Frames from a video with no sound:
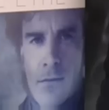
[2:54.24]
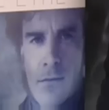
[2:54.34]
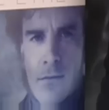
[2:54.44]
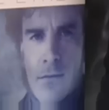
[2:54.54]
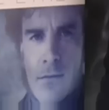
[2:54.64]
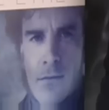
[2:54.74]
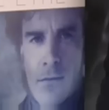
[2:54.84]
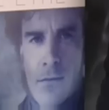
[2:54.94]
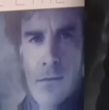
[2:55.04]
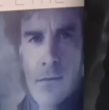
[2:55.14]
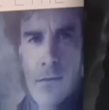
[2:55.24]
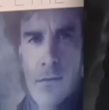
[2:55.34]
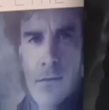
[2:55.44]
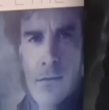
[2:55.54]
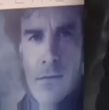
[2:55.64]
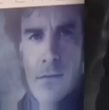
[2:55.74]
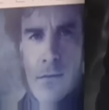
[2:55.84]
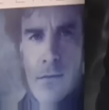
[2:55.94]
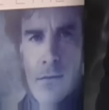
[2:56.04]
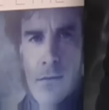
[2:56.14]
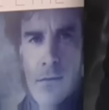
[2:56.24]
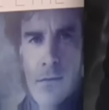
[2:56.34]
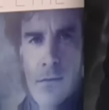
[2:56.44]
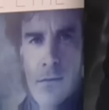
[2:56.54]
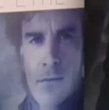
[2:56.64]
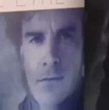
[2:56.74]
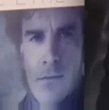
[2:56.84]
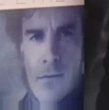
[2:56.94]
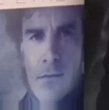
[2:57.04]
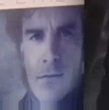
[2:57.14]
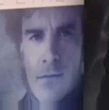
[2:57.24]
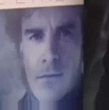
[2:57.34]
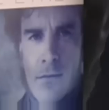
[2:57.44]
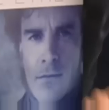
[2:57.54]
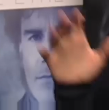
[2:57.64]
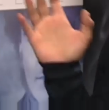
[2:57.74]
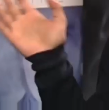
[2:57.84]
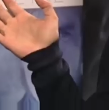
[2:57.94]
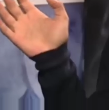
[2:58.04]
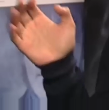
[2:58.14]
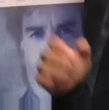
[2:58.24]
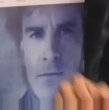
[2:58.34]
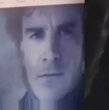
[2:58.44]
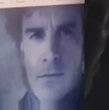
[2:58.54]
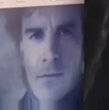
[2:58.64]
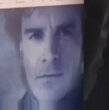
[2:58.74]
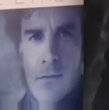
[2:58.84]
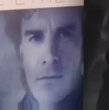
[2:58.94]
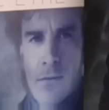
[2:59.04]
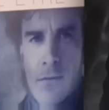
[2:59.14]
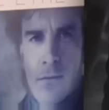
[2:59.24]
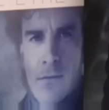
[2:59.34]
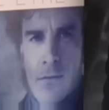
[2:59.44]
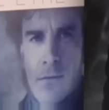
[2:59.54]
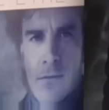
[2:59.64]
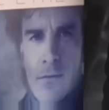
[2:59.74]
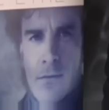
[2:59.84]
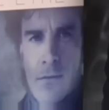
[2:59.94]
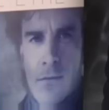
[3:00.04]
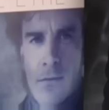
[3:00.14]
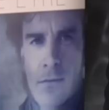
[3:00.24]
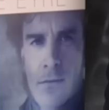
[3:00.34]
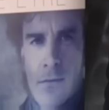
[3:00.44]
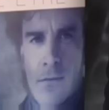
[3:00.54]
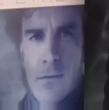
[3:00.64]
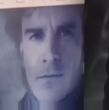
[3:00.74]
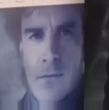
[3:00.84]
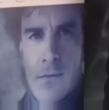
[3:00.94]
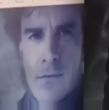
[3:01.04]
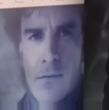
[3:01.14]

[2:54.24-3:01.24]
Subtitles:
The person shown says nothing.